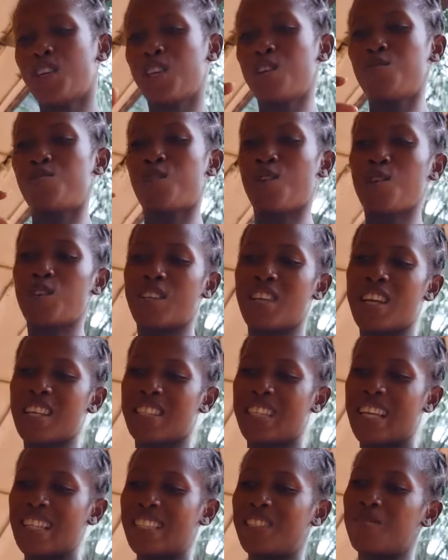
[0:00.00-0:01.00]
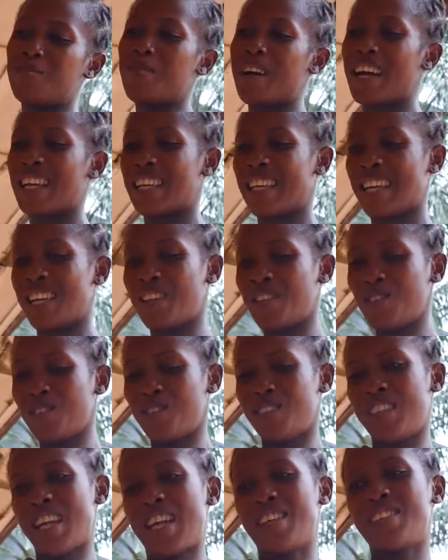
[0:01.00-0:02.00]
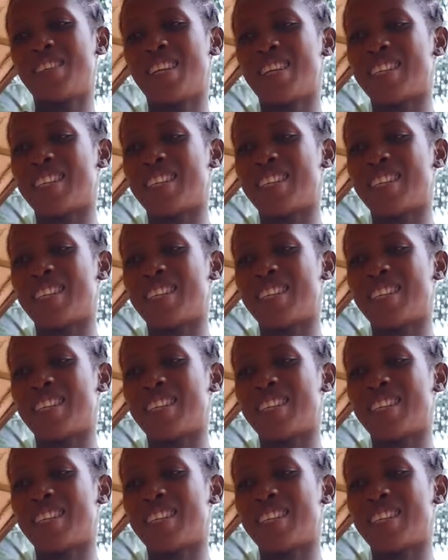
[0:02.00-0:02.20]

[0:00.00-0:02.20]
looking for you guys at the back. I don't know that you